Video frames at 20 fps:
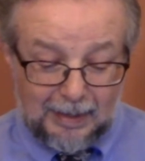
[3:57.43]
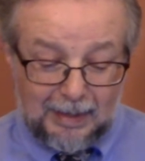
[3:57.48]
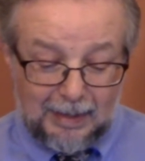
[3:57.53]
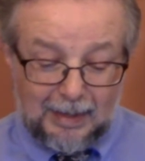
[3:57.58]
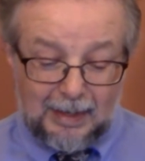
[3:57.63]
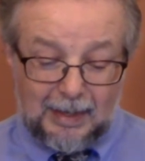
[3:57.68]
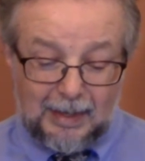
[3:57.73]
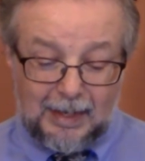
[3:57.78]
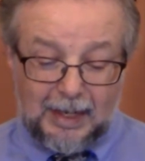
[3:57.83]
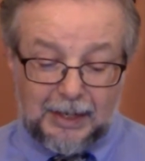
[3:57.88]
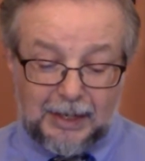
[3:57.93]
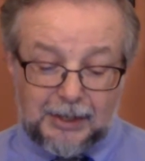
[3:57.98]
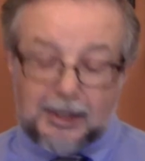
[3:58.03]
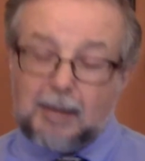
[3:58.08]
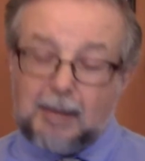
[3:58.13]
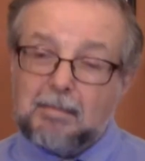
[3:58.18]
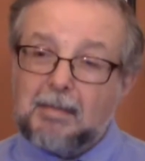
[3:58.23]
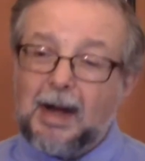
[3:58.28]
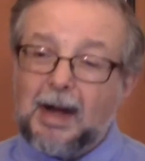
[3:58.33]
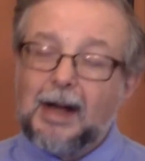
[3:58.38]
It's a
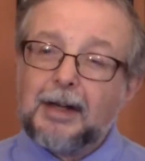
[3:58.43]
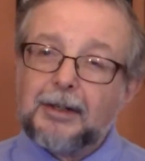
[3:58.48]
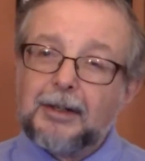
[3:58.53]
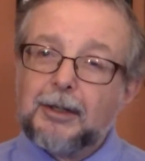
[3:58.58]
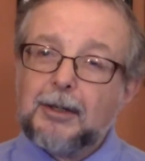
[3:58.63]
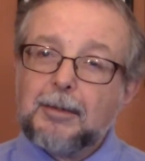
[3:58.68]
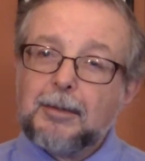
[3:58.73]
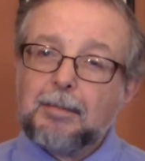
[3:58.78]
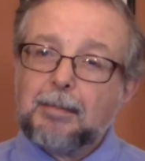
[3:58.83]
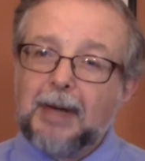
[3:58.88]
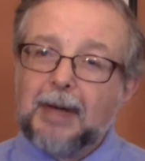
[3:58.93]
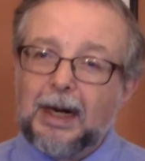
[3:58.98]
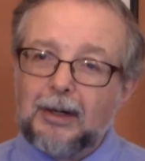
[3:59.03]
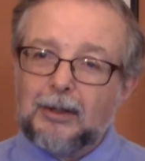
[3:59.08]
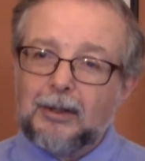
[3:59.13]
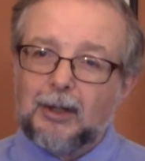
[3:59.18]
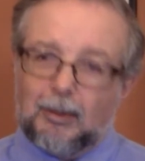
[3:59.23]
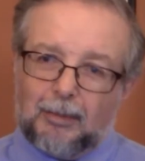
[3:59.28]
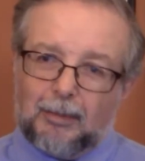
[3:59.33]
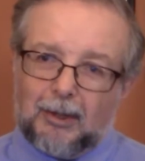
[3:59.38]
modern
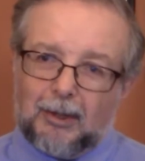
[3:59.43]
parable